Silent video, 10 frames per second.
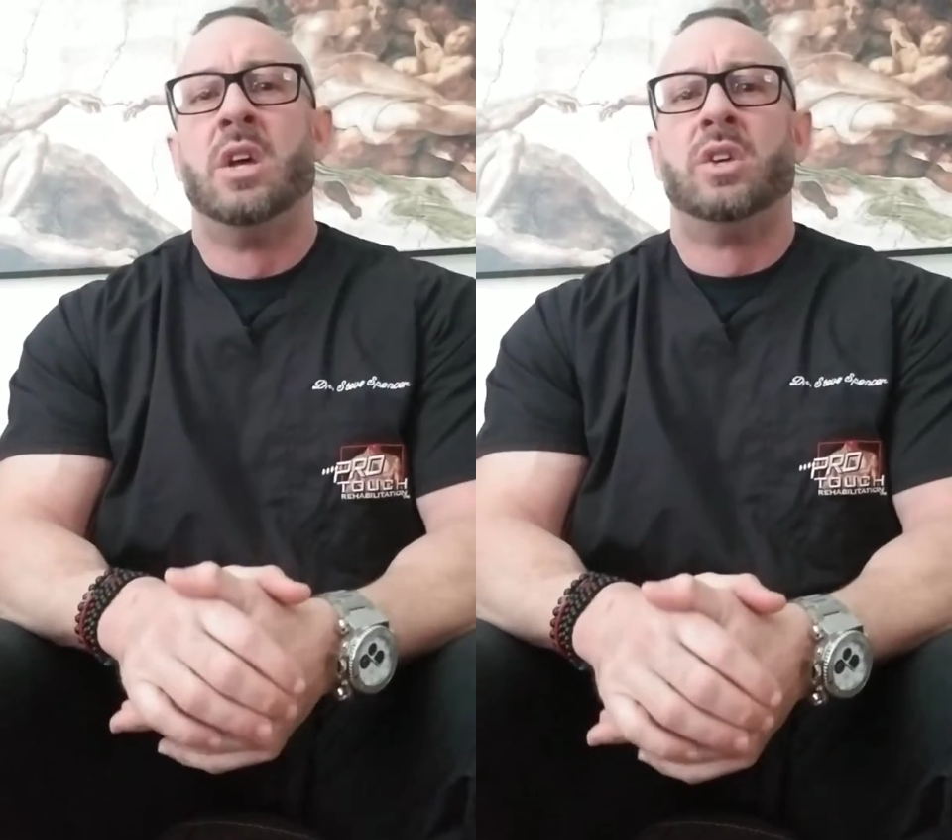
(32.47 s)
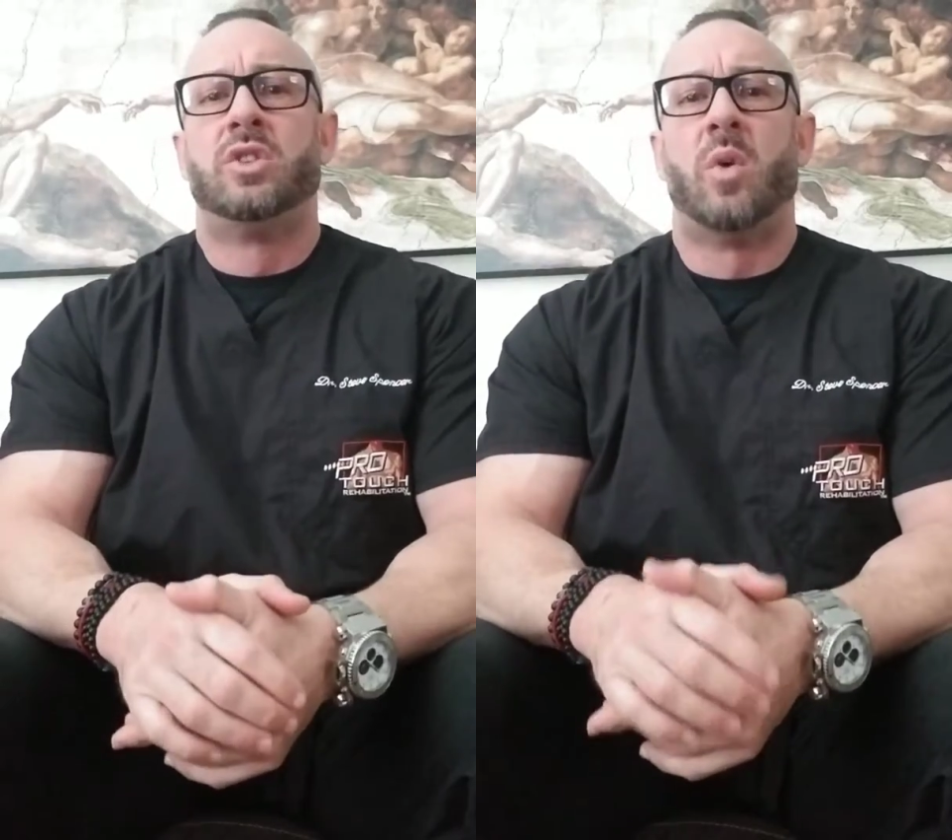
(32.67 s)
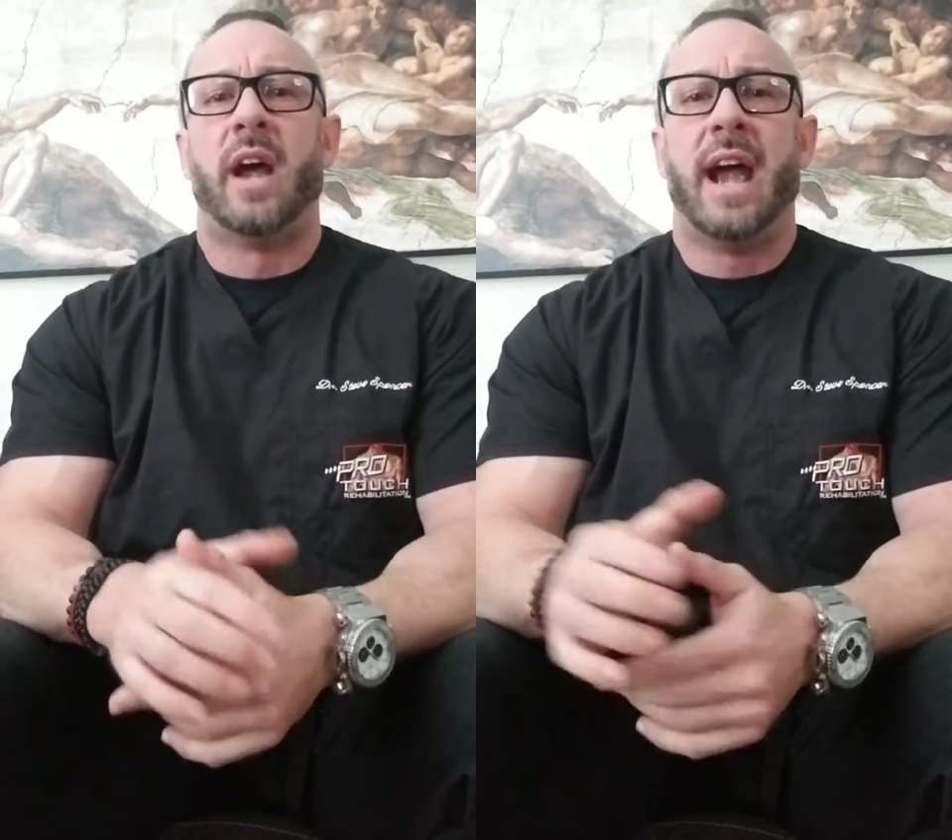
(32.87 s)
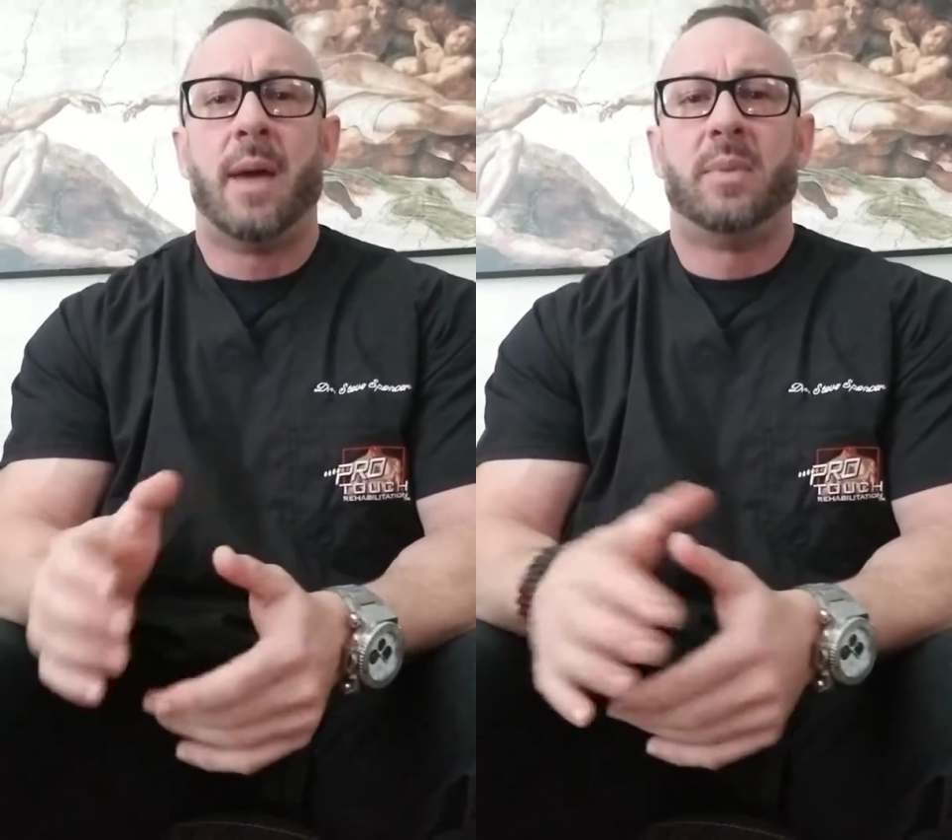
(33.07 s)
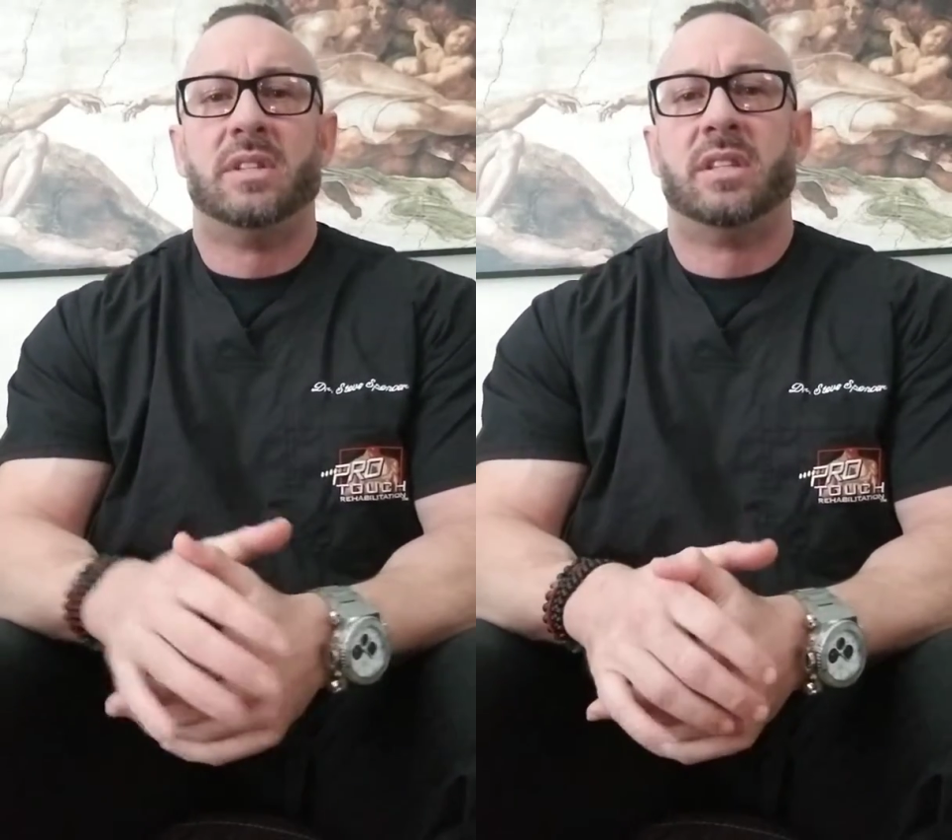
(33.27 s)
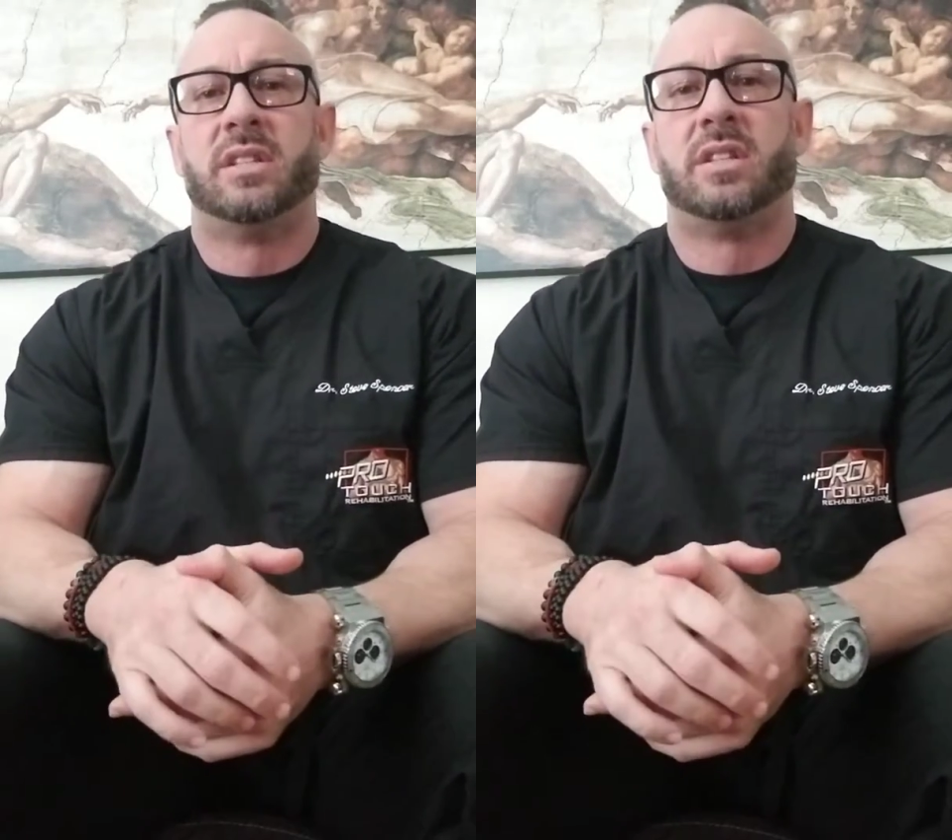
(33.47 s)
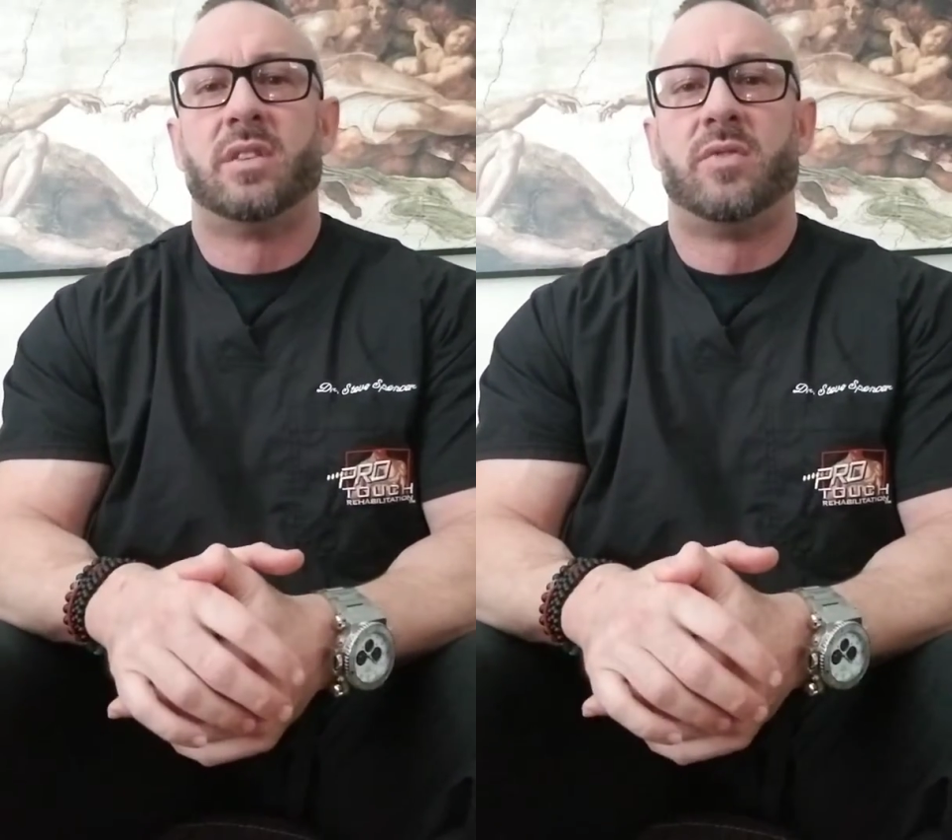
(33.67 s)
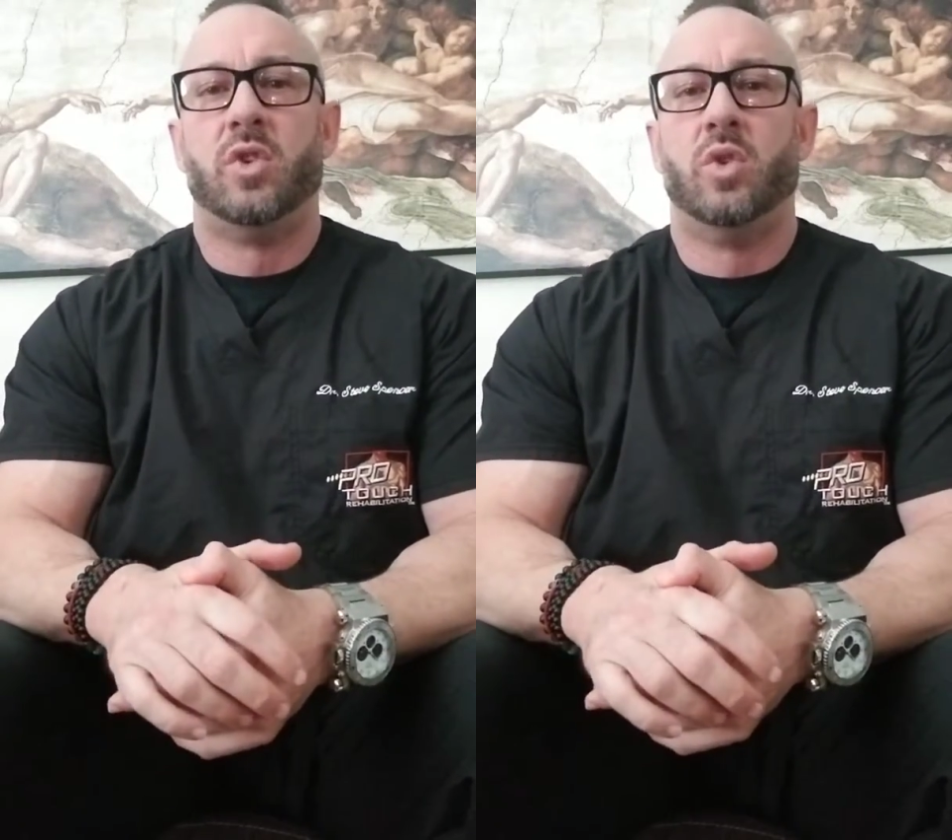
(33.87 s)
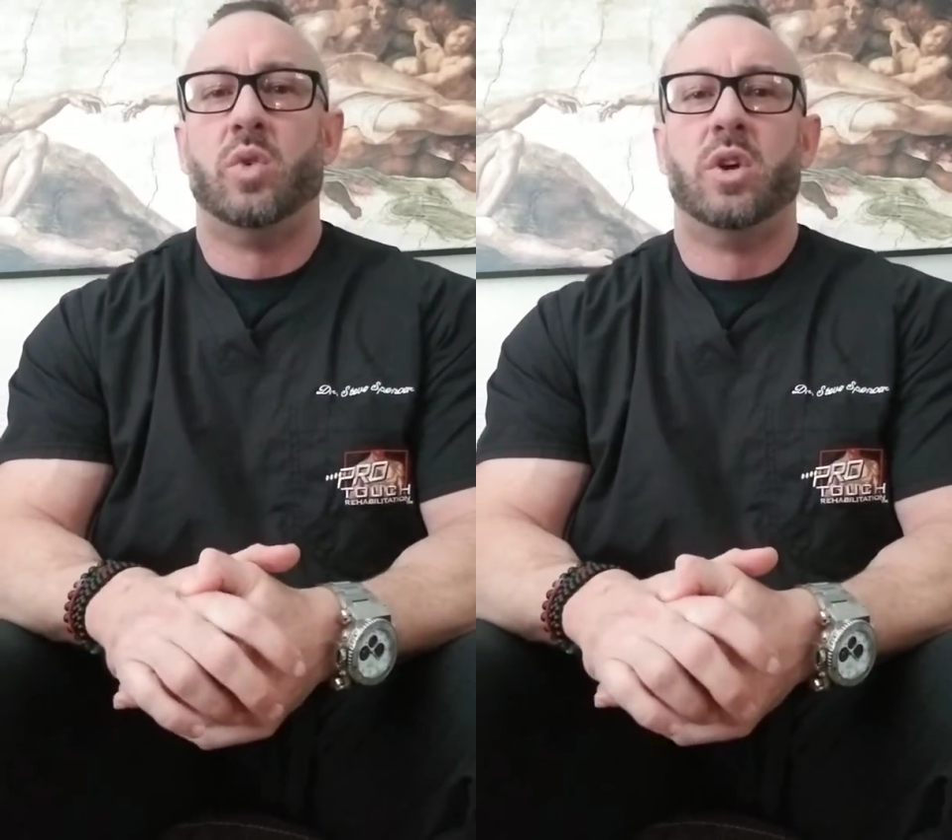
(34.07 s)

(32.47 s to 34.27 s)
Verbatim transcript: So what happens is if you